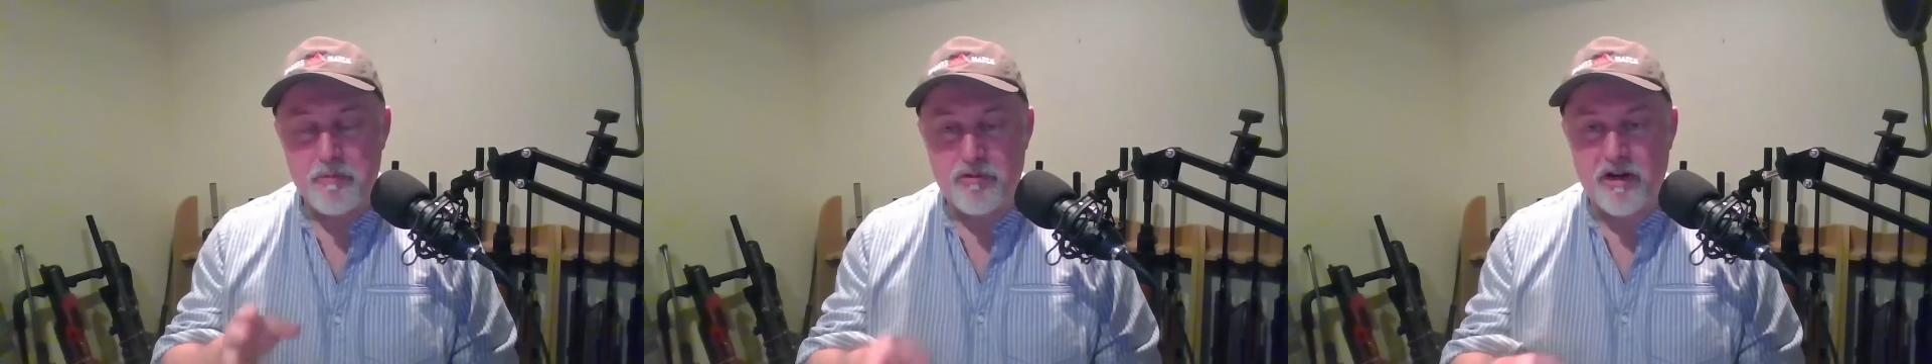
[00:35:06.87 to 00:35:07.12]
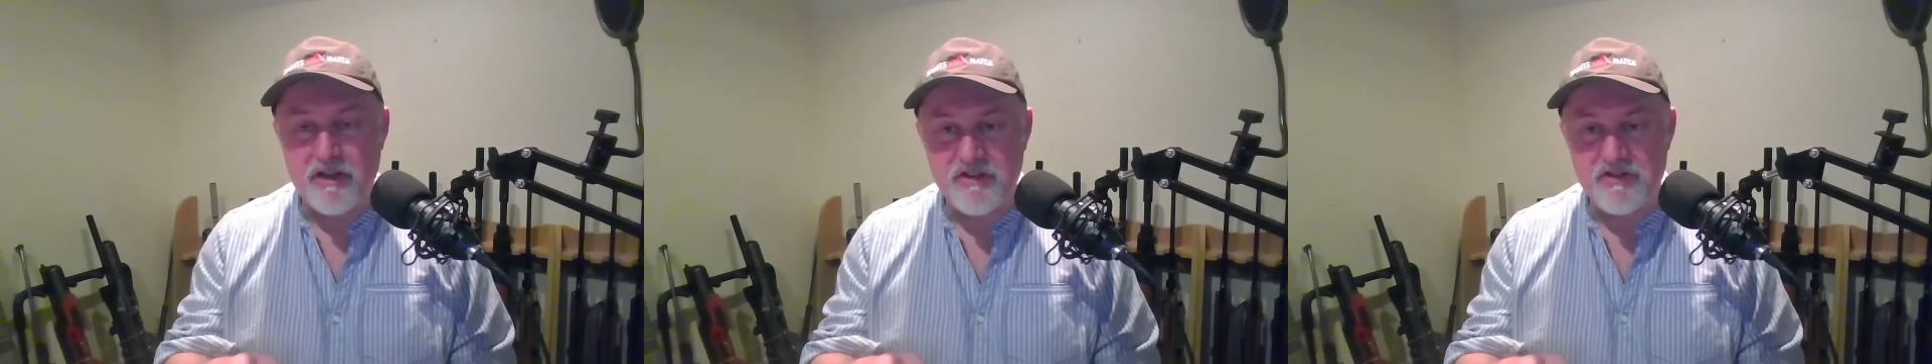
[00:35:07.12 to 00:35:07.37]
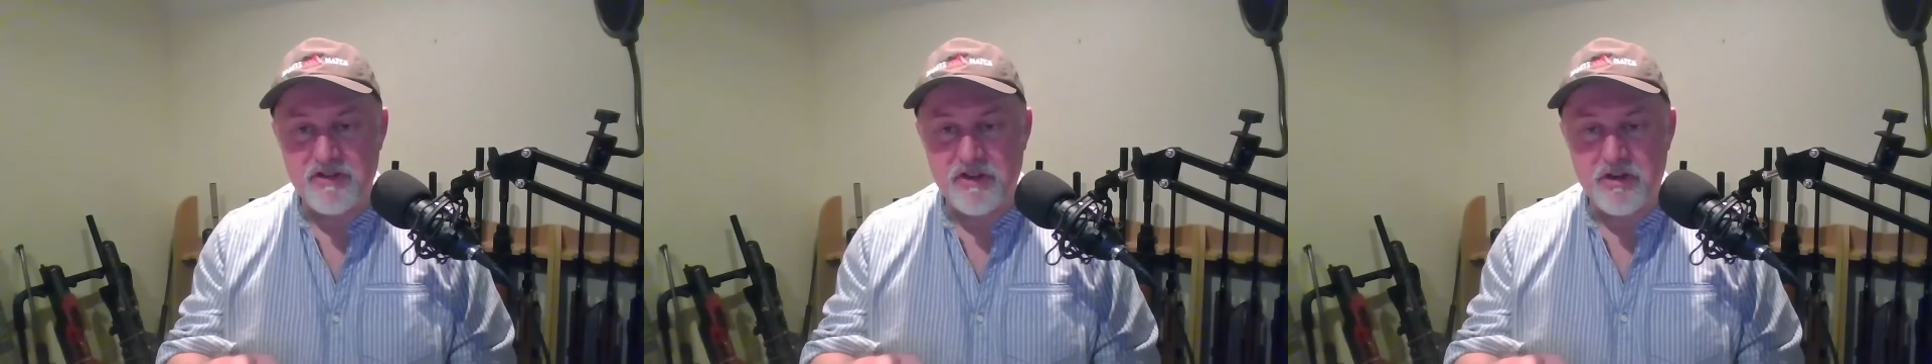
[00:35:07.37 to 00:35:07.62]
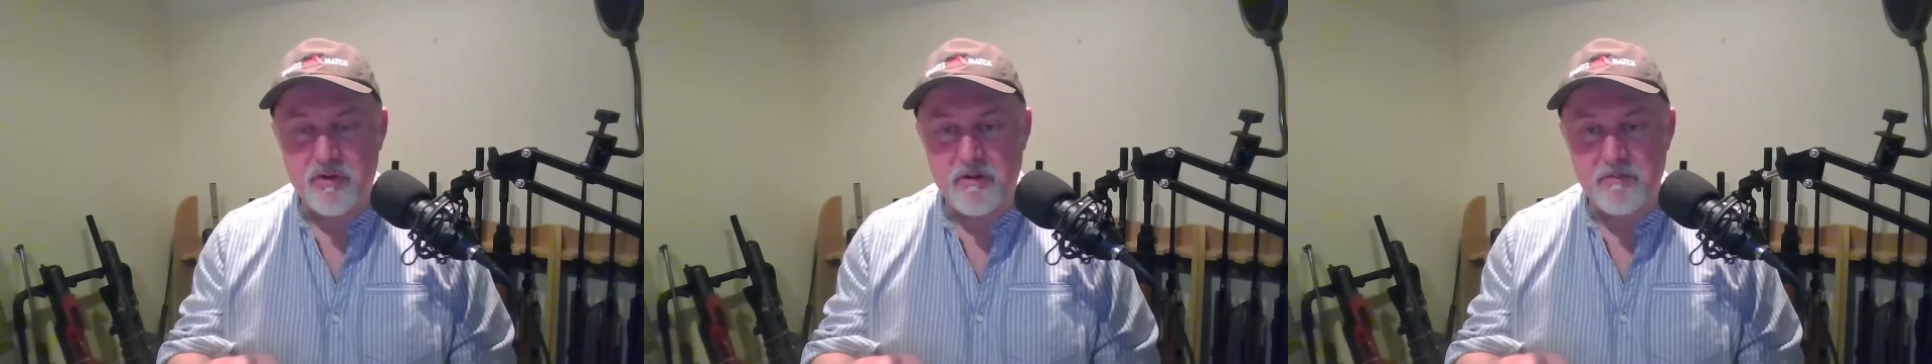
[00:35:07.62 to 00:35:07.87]
price is a
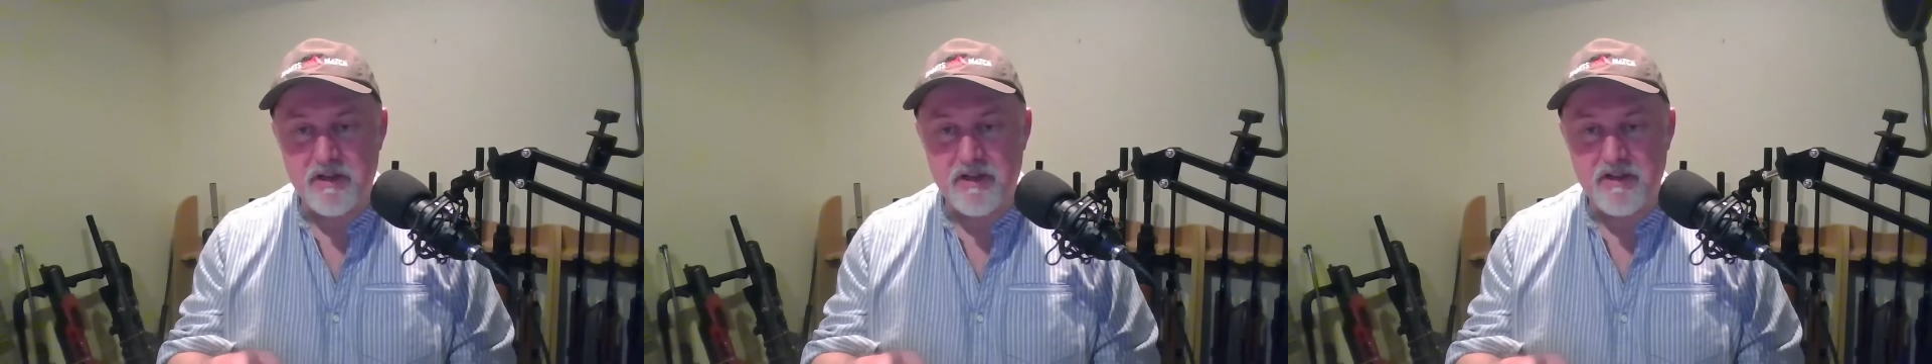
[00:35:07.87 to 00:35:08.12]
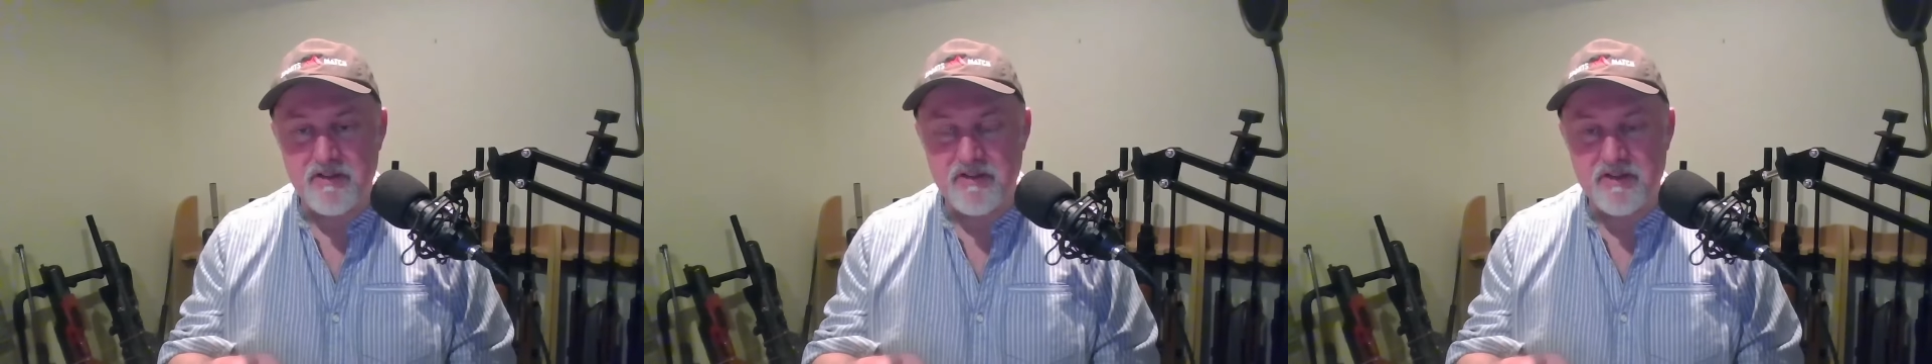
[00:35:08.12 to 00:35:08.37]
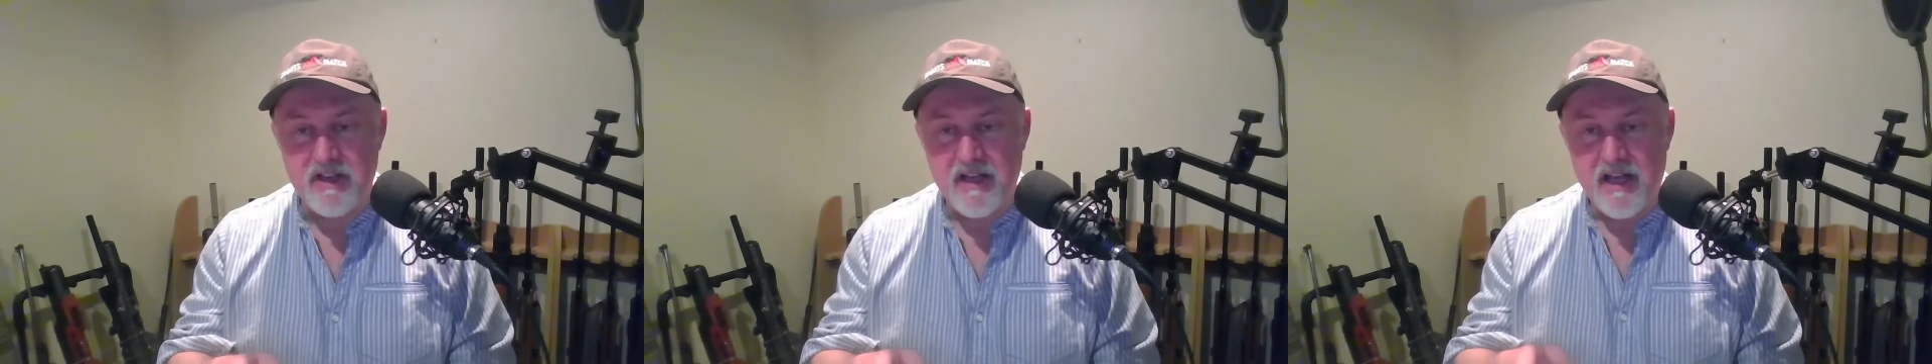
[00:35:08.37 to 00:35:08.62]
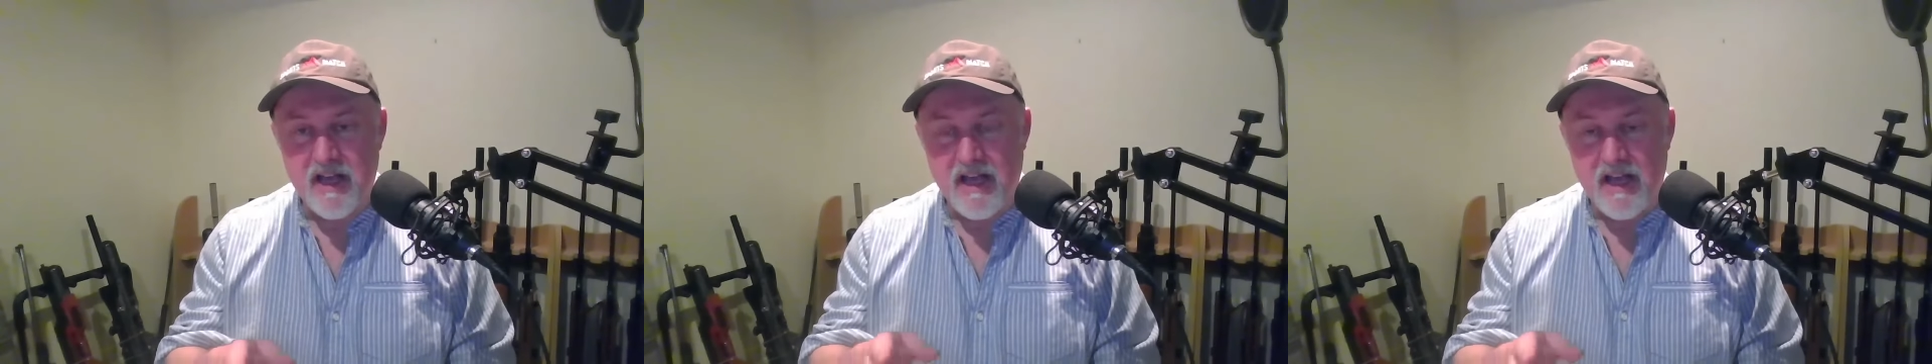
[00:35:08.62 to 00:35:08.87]
good one because
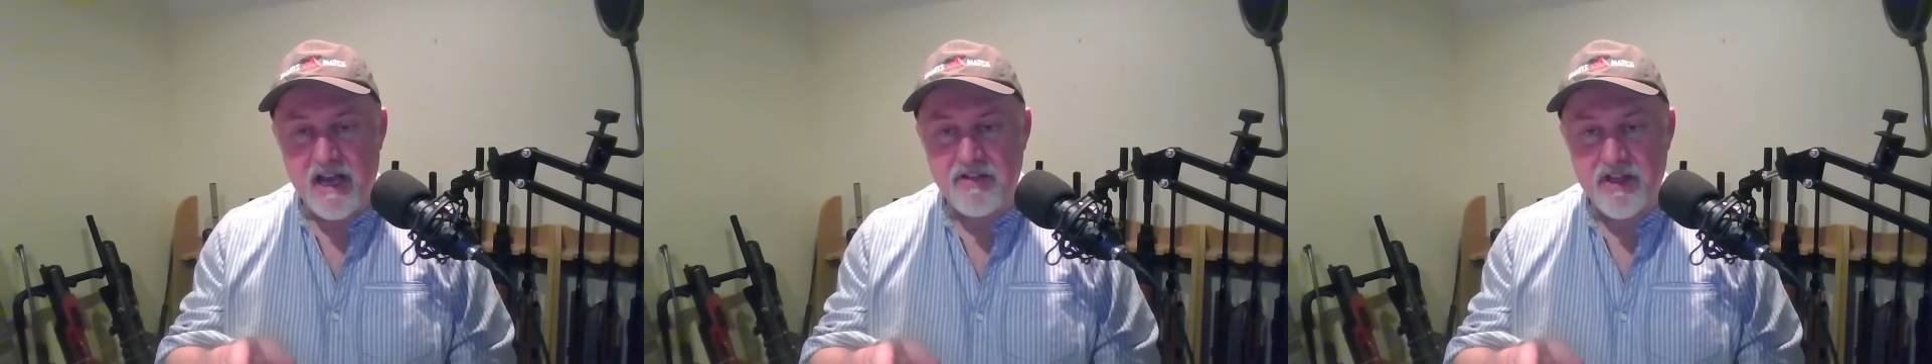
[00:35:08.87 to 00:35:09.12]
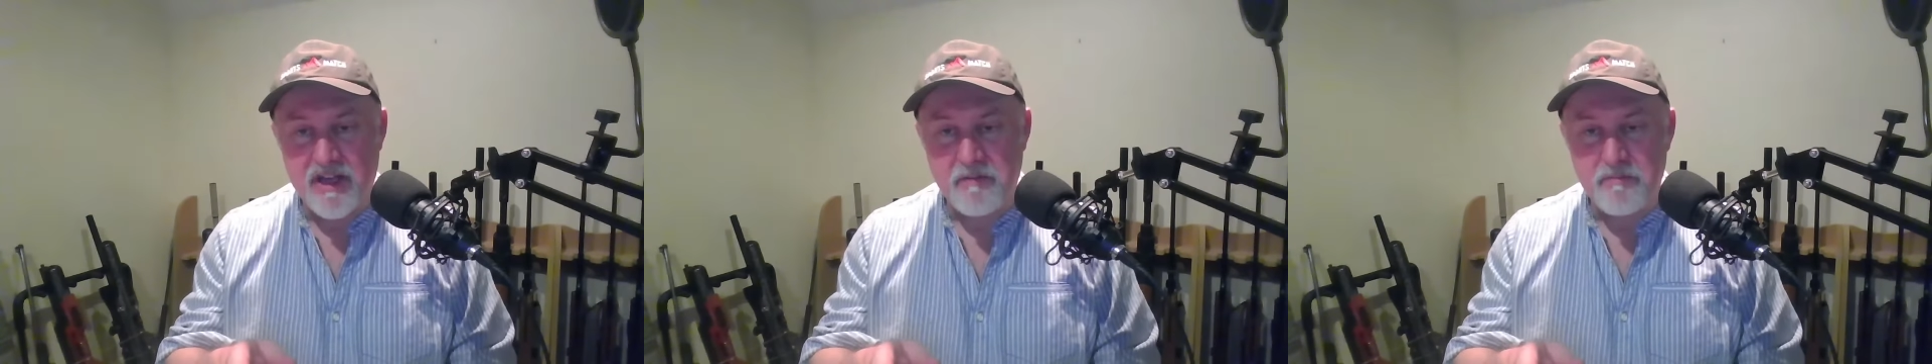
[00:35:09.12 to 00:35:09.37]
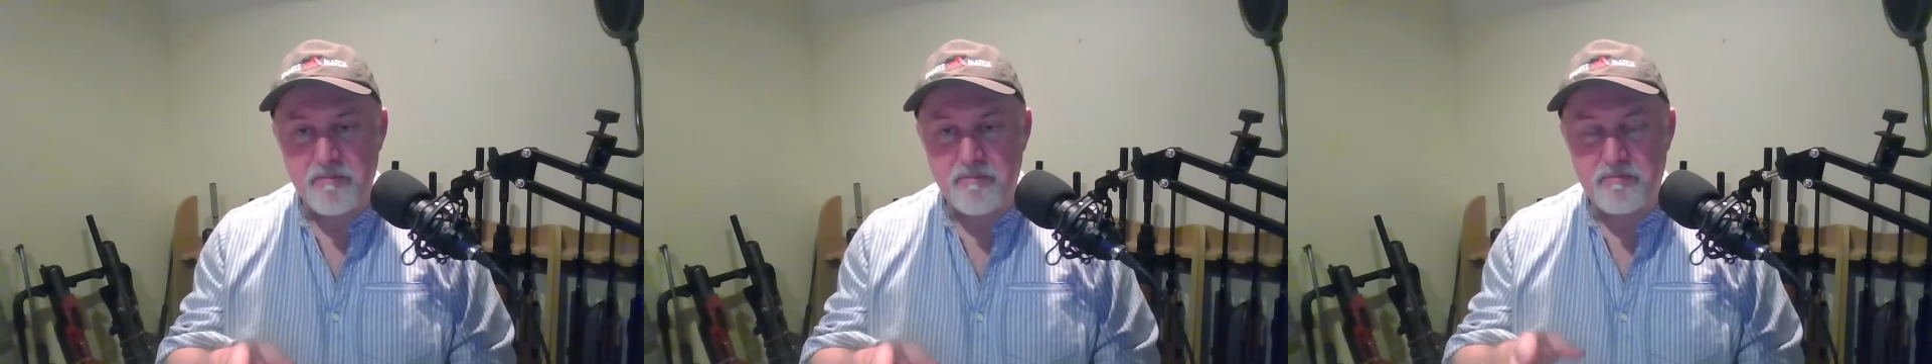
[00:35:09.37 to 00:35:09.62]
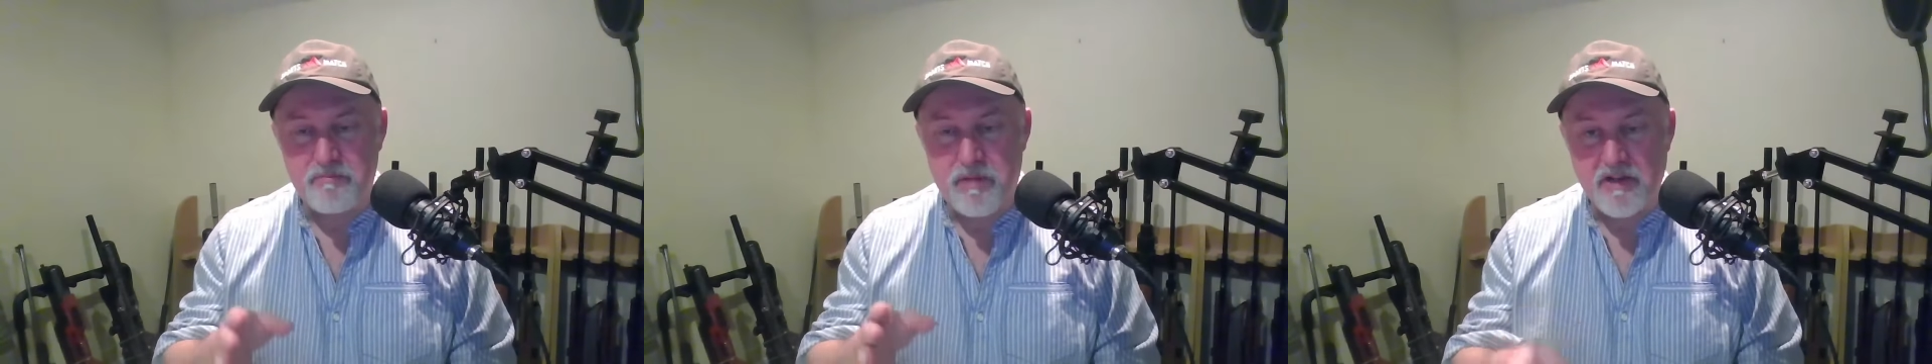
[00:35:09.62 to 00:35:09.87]
I think
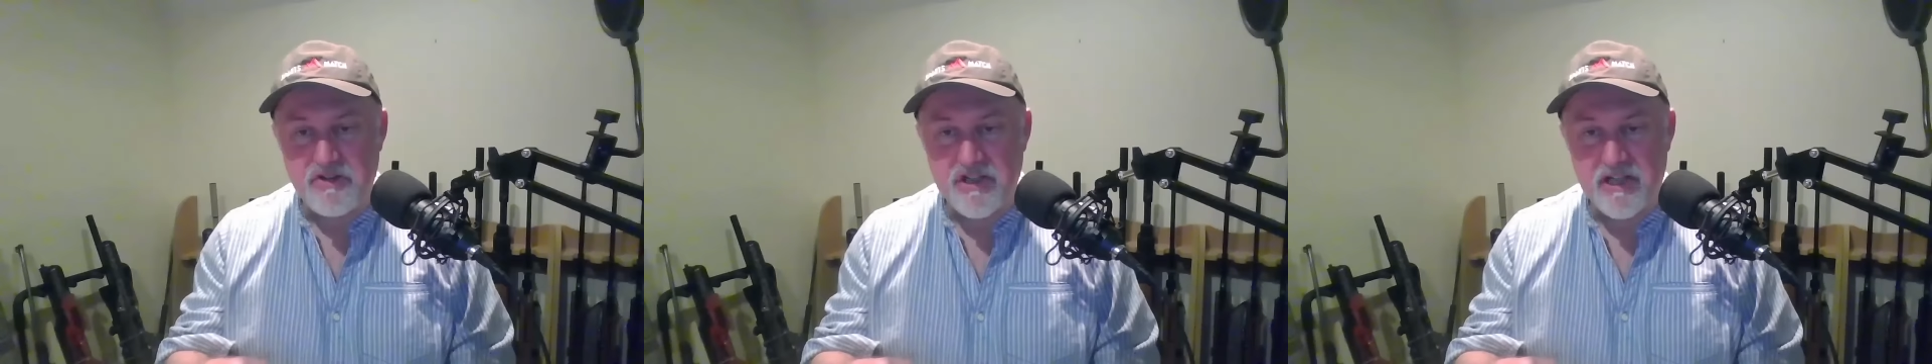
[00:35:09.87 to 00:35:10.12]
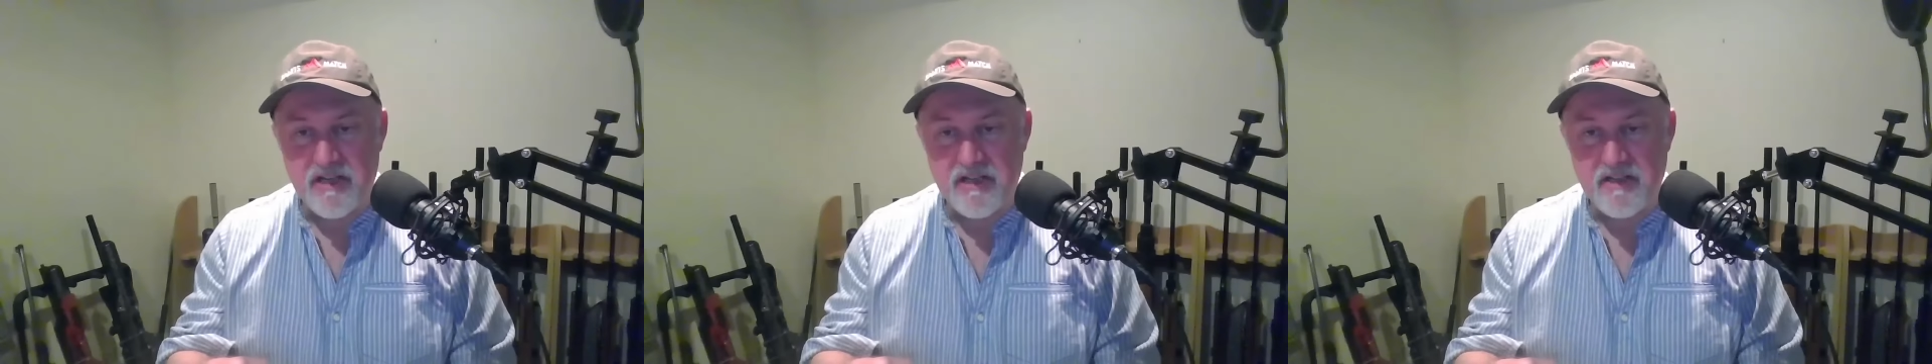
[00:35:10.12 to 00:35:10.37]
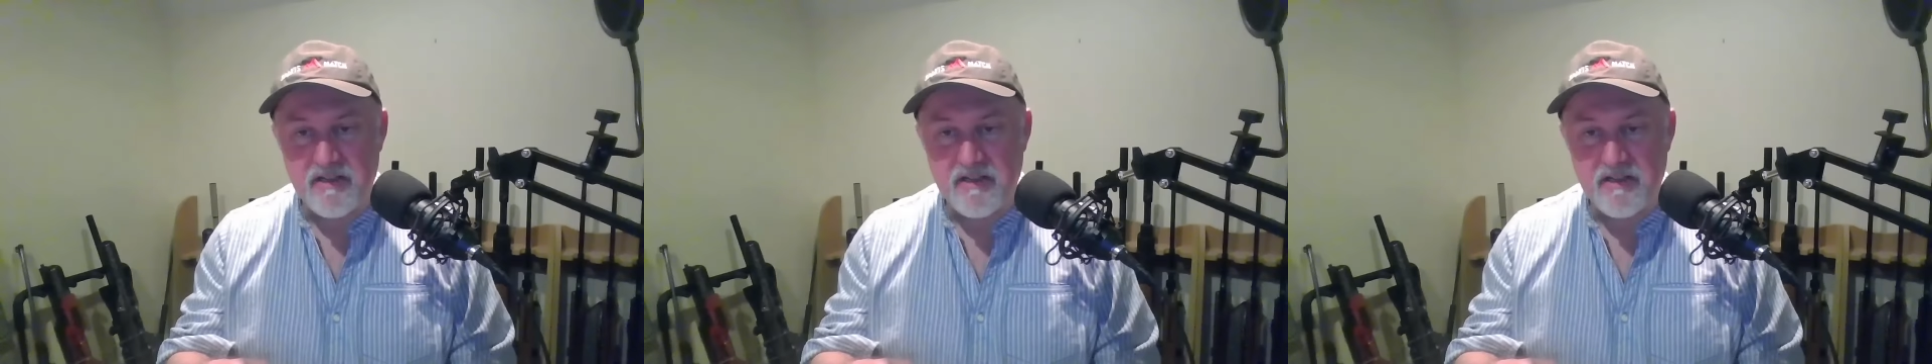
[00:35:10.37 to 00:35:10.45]
budget